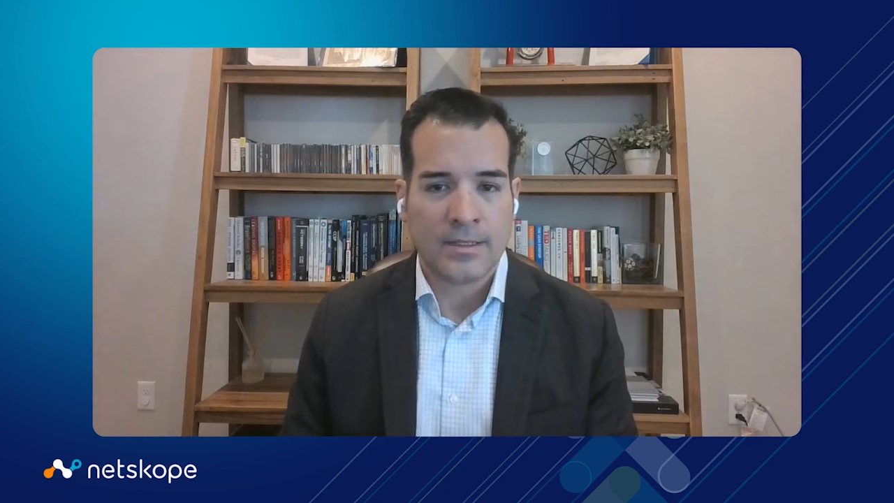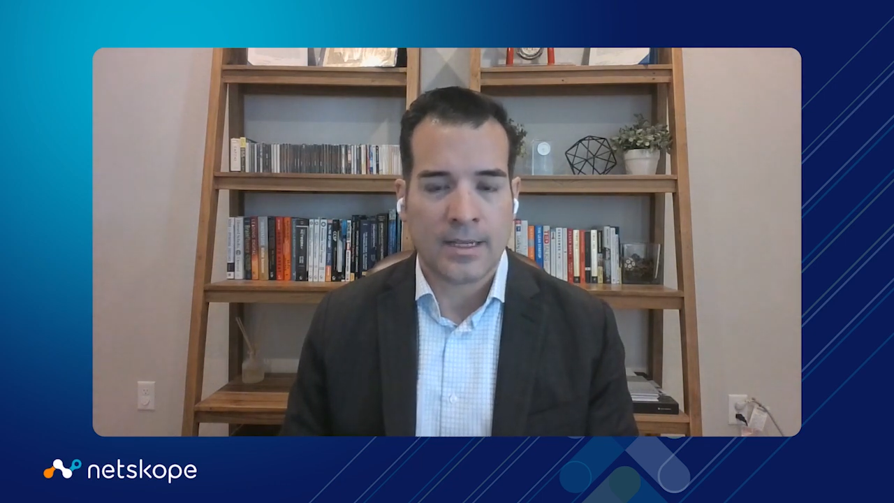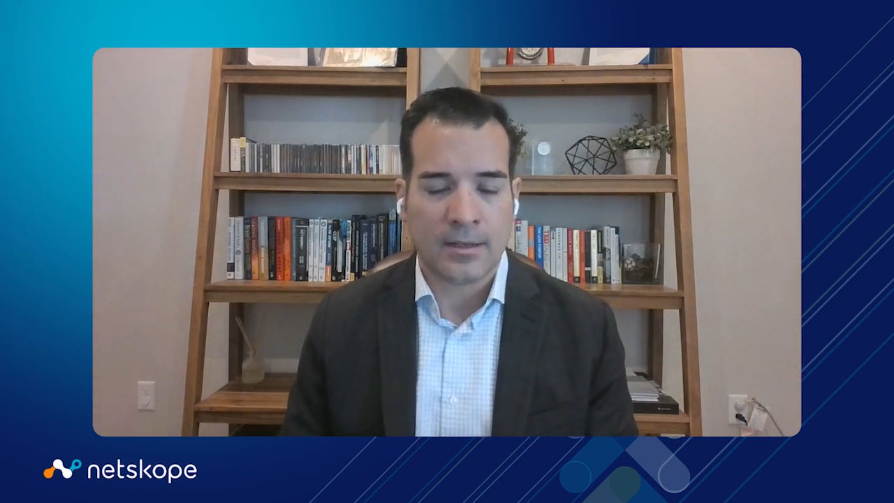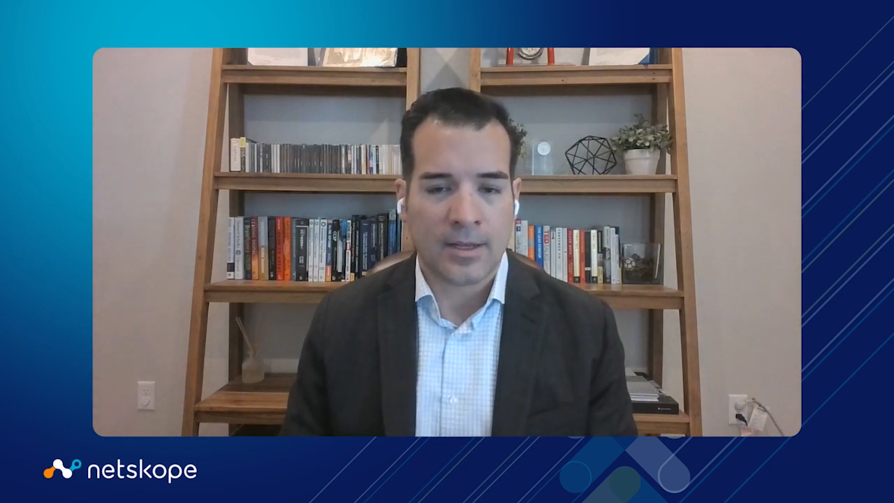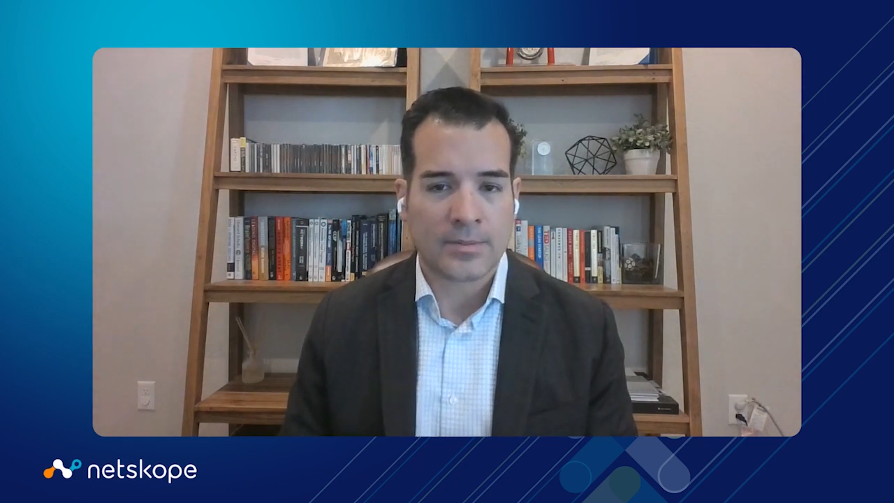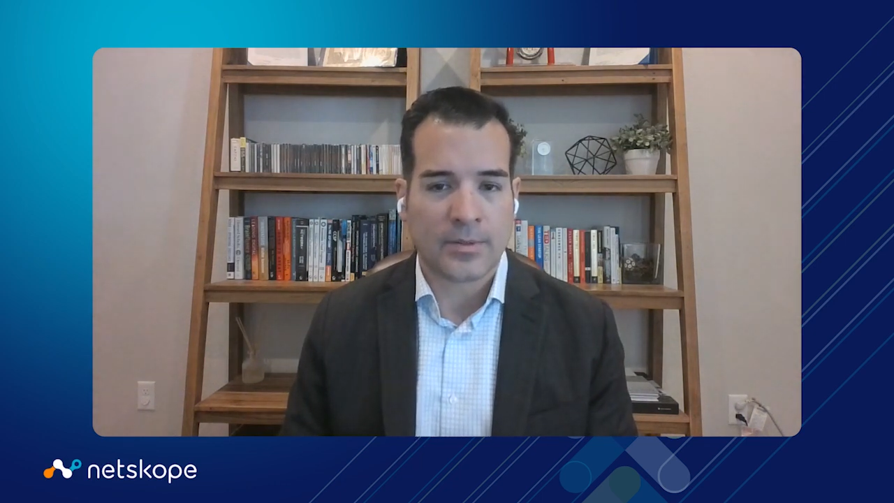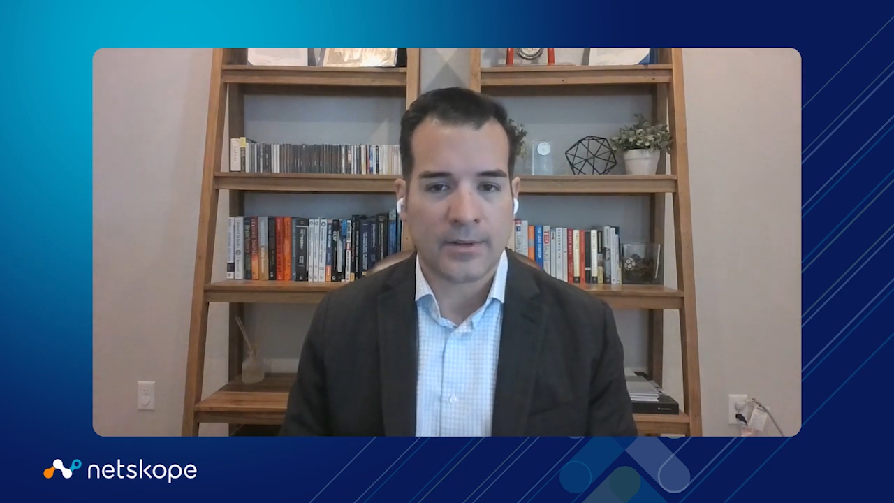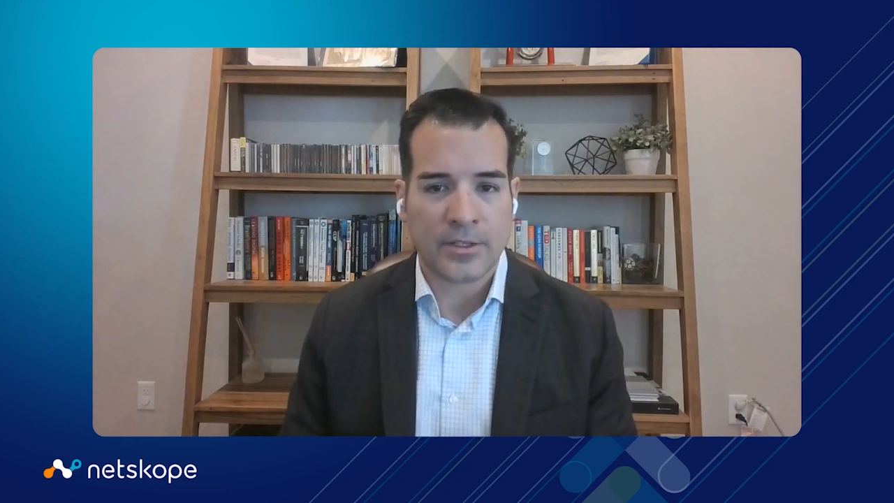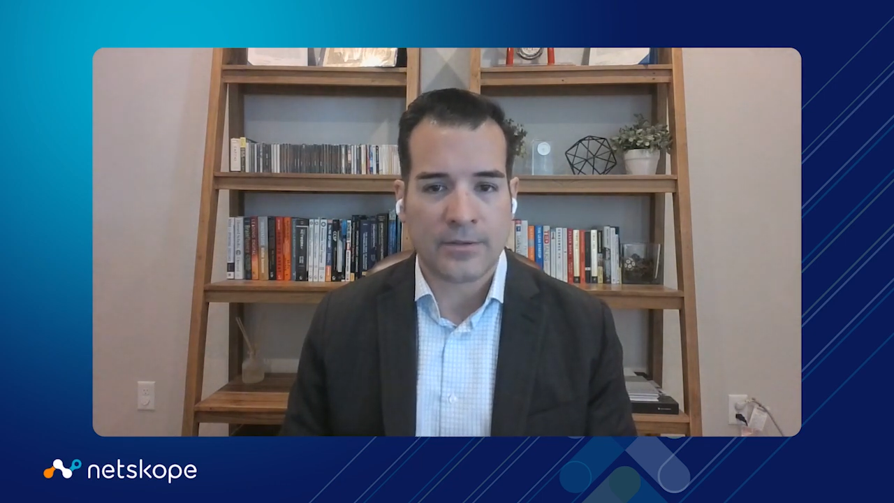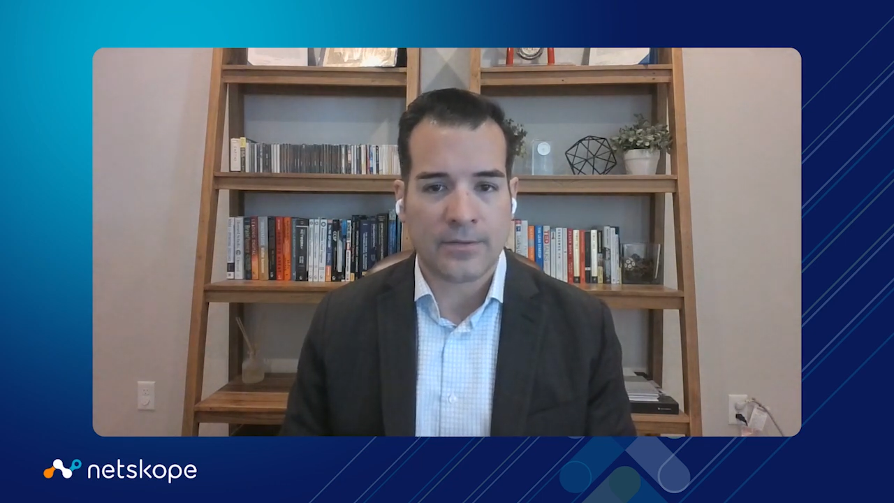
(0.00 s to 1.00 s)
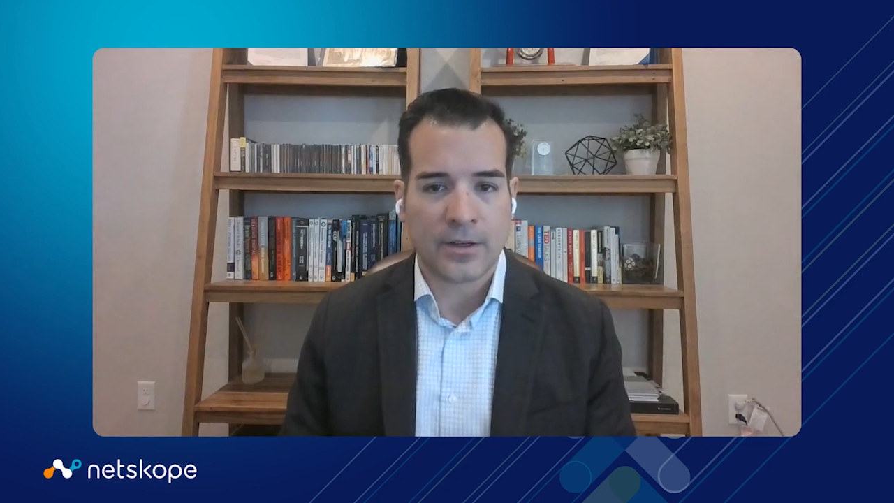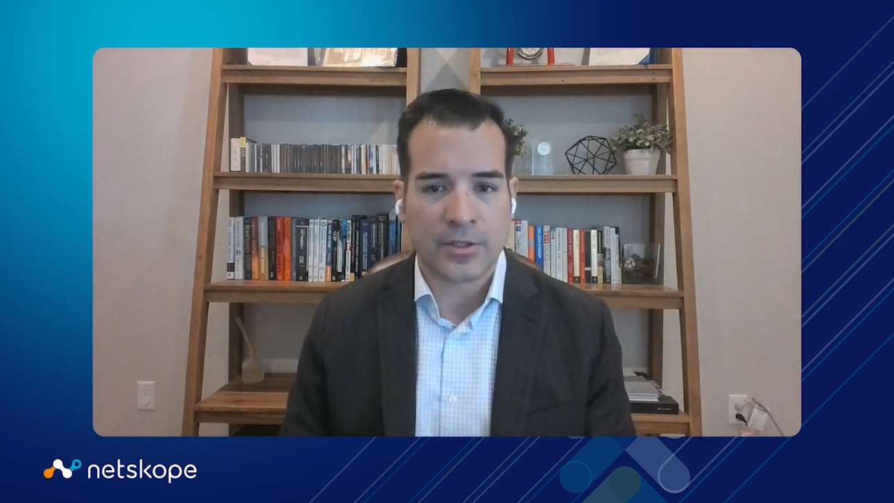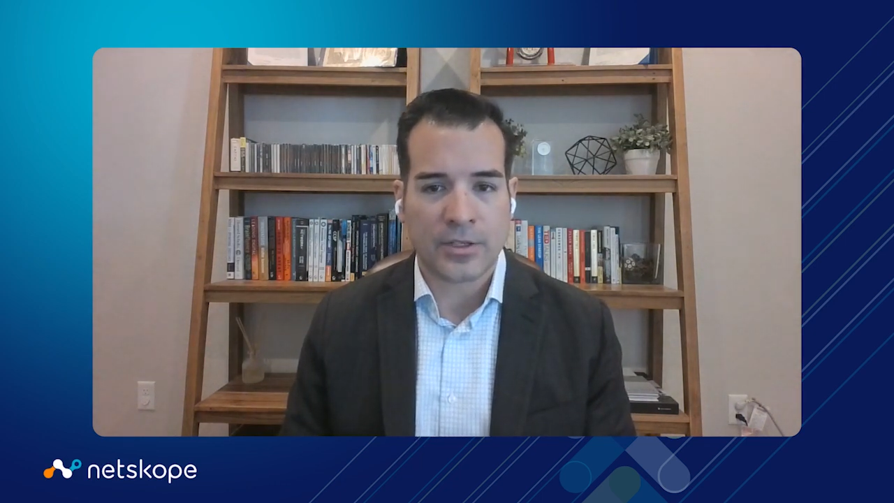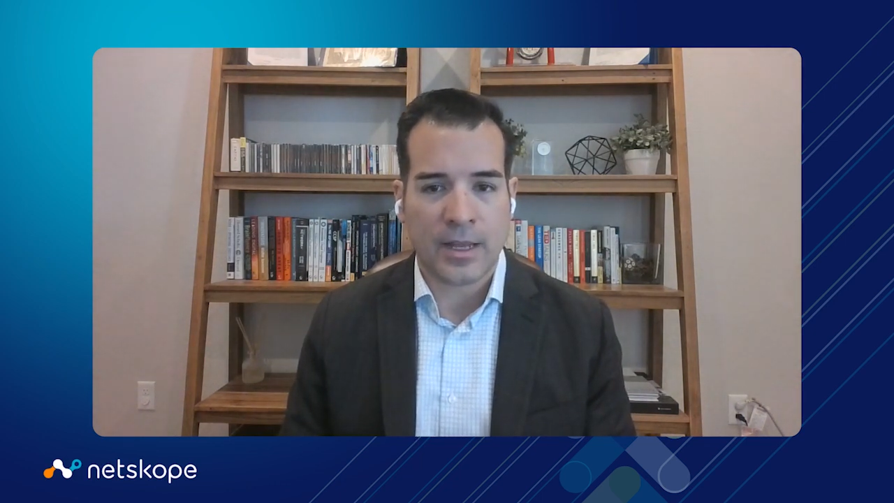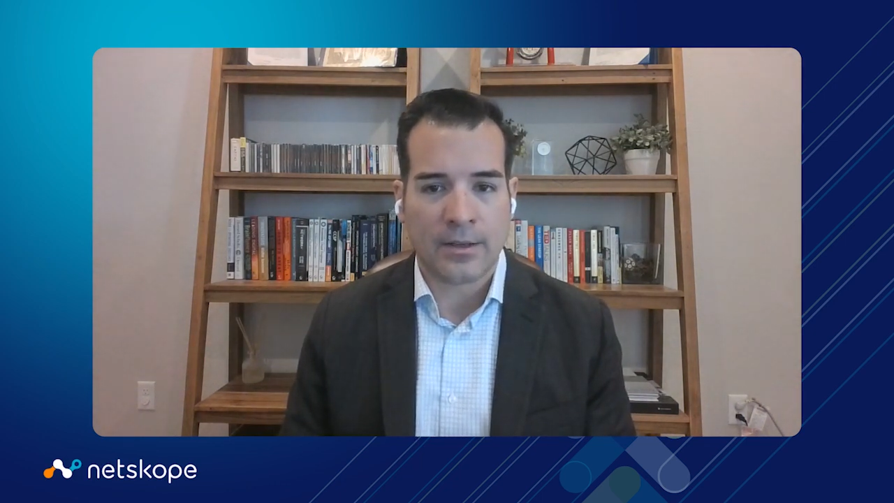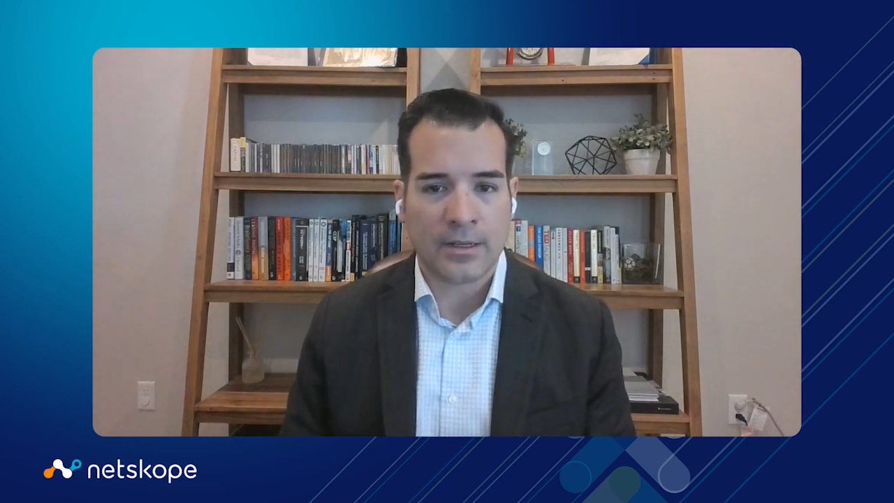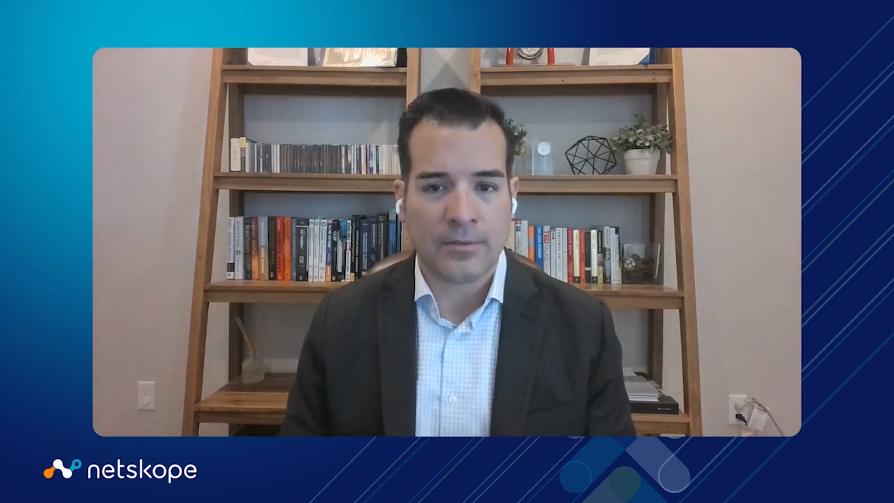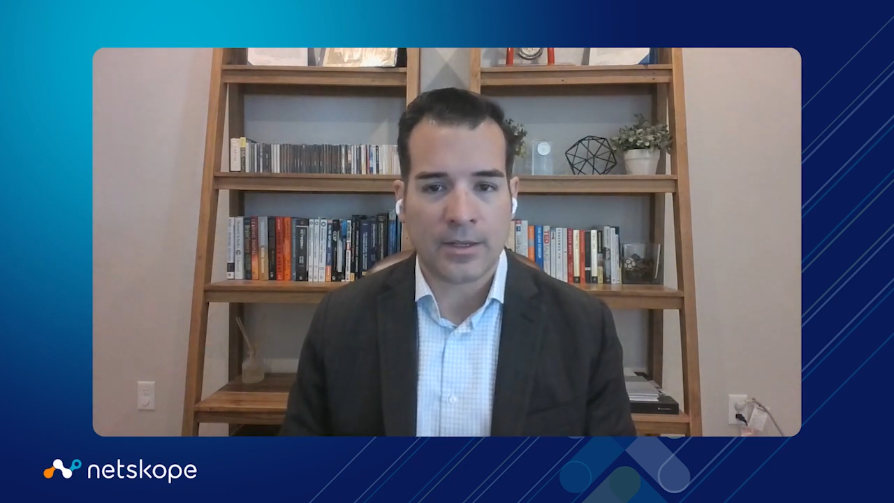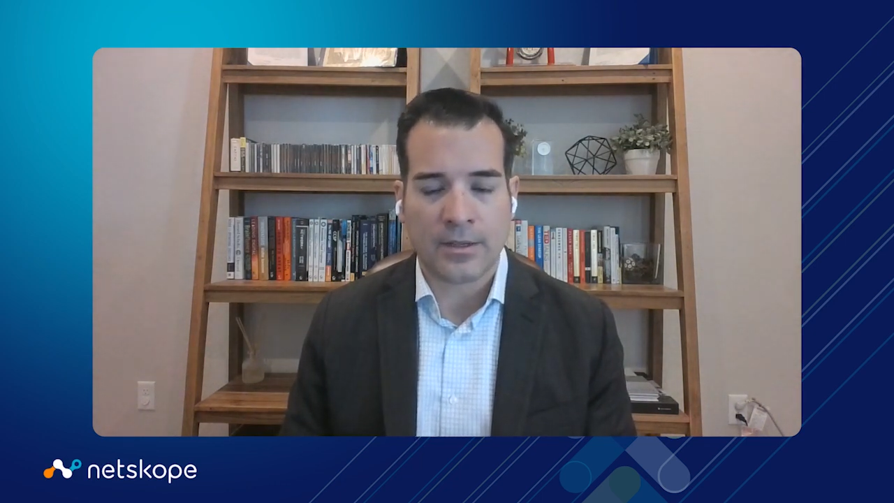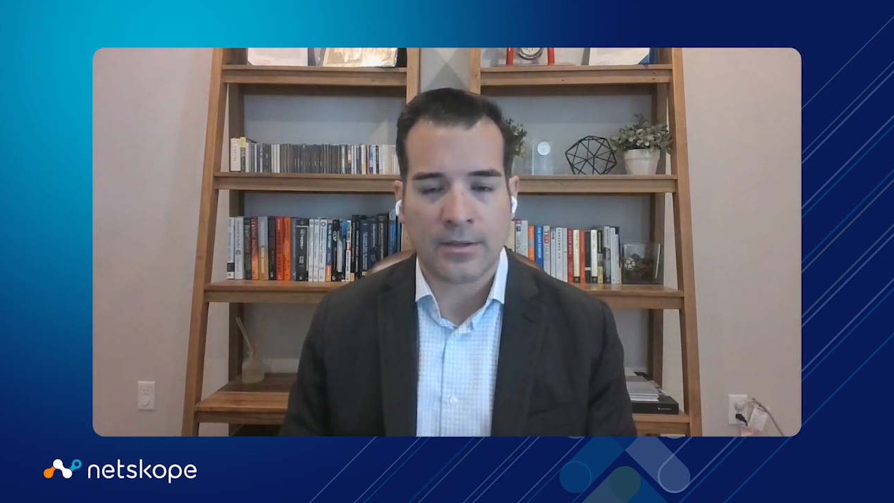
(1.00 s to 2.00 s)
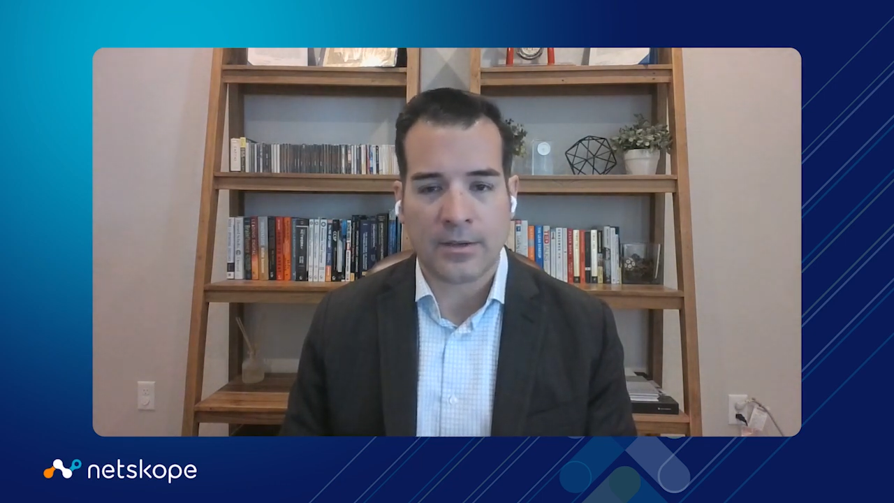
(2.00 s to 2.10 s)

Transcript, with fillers: data loss prevention functionality within